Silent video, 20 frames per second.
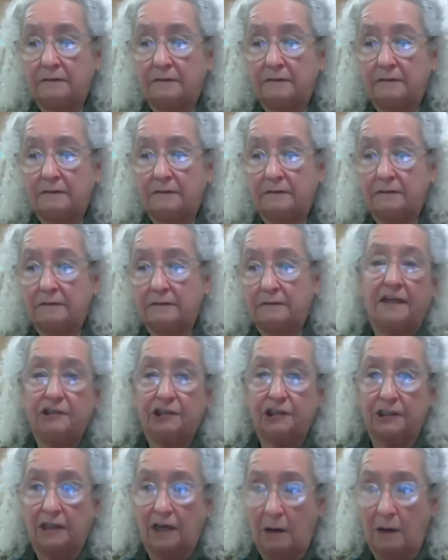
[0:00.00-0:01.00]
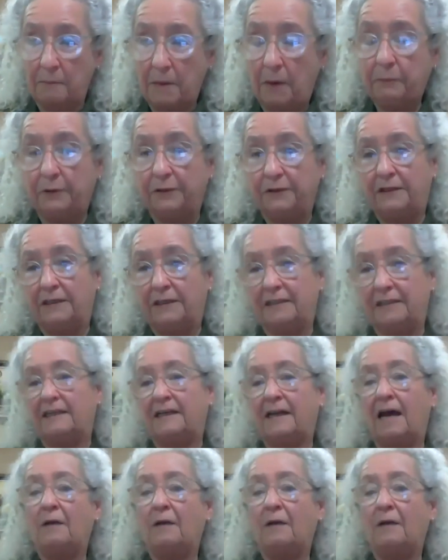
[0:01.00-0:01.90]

somebody said I should come up with this.